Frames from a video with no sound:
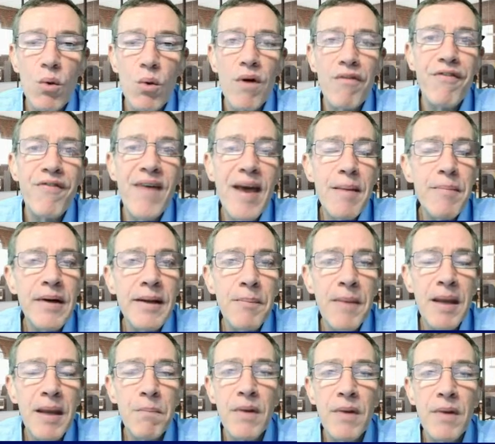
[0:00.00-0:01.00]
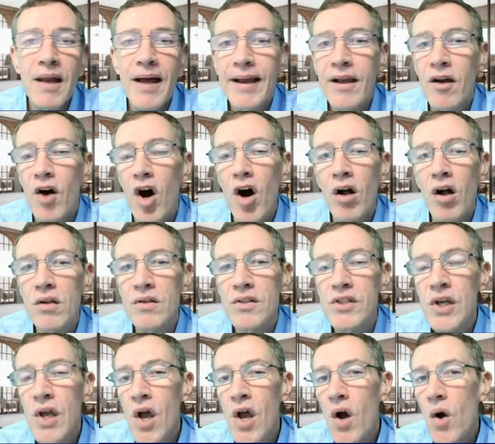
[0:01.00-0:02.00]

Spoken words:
or a family member, like an aunt